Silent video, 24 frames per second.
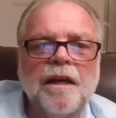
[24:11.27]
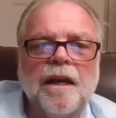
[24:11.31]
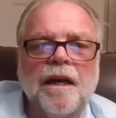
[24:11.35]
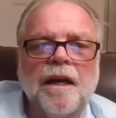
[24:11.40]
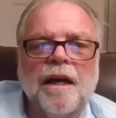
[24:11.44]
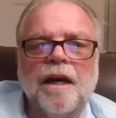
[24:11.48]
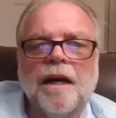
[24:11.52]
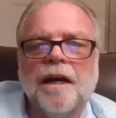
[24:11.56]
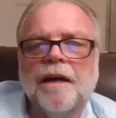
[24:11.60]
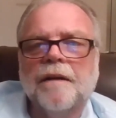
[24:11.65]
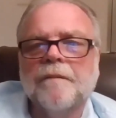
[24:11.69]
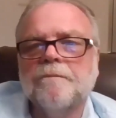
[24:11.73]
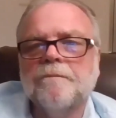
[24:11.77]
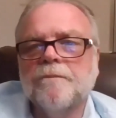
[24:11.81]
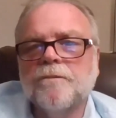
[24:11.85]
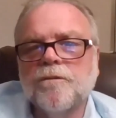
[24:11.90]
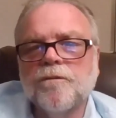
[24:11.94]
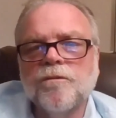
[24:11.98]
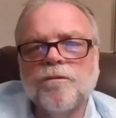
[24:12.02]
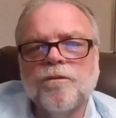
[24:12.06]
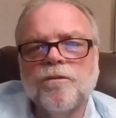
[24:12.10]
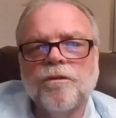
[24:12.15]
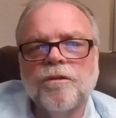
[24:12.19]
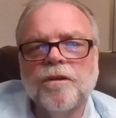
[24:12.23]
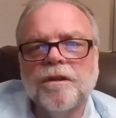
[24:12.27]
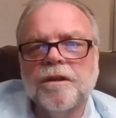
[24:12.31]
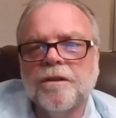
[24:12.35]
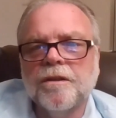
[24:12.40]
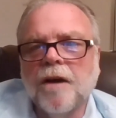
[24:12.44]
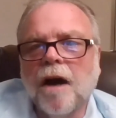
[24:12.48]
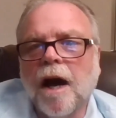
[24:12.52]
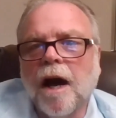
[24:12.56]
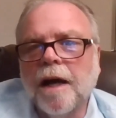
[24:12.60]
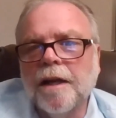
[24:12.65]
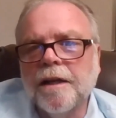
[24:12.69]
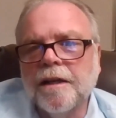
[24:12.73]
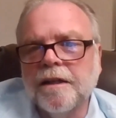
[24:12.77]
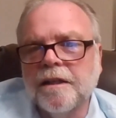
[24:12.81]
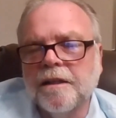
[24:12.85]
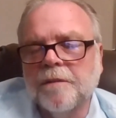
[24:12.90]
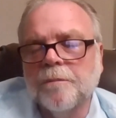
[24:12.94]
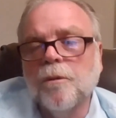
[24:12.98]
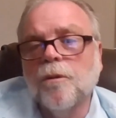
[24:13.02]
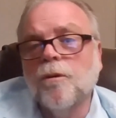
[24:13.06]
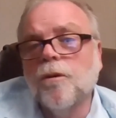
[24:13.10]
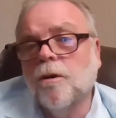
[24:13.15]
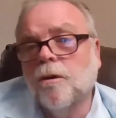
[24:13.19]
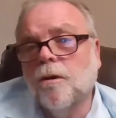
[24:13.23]
gotten the
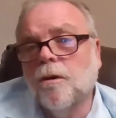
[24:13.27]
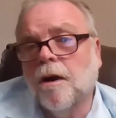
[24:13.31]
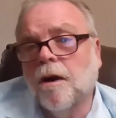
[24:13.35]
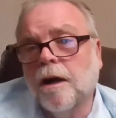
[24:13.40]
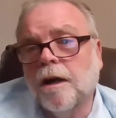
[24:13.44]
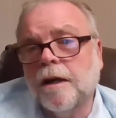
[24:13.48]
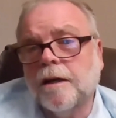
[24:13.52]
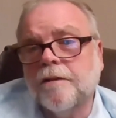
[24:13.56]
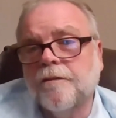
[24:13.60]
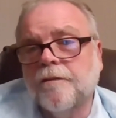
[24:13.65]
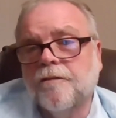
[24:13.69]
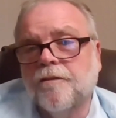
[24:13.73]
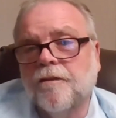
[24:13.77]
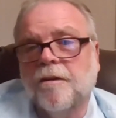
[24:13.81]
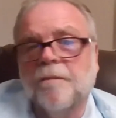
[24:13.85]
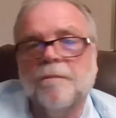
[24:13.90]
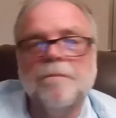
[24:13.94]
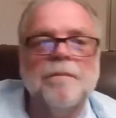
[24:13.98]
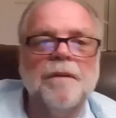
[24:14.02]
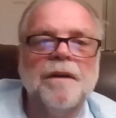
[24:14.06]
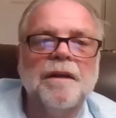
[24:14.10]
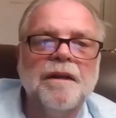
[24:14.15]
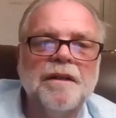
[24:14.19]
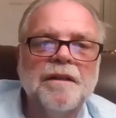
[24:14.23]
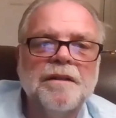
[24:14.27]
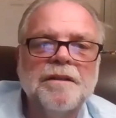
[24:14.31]
moral arc from